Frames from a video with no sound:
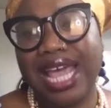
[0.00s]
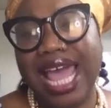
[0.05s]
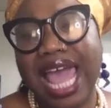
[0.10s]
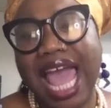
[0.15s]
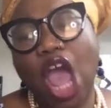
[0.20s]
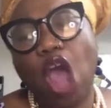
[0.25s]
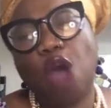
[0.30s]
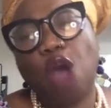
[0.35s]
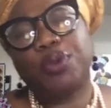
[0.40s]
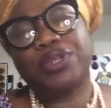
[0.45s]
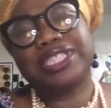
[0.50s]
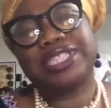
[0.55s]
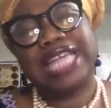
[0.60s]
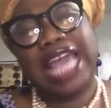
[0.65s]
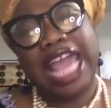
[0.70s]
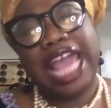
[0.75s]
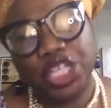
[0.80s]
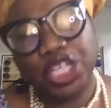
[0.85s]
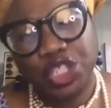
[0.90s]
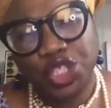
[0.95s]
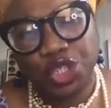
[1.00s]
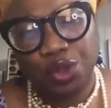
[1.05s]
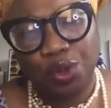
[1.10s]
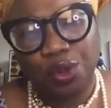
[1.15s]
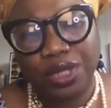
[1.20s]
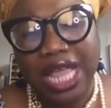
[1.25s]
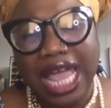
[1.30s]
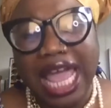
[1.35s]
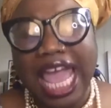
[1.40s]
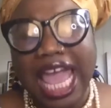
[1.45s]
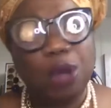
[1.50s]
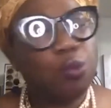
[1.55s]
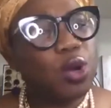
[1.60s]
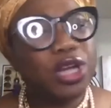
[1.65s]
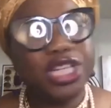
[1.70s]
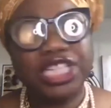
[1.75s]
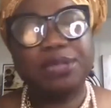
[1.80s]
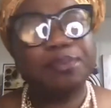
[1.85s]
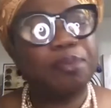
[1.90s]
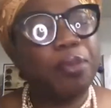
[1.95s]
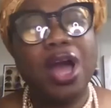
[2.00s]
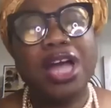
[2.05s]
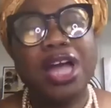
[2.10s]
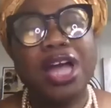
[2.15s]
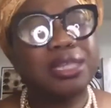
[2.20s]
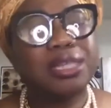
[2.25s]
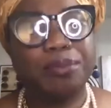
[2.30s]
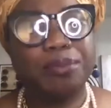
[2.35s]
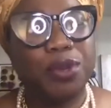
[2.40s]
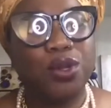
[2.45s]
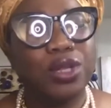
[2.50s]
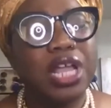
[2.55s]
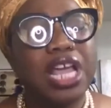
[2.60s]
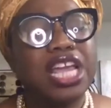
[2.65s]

Our potential and what is possible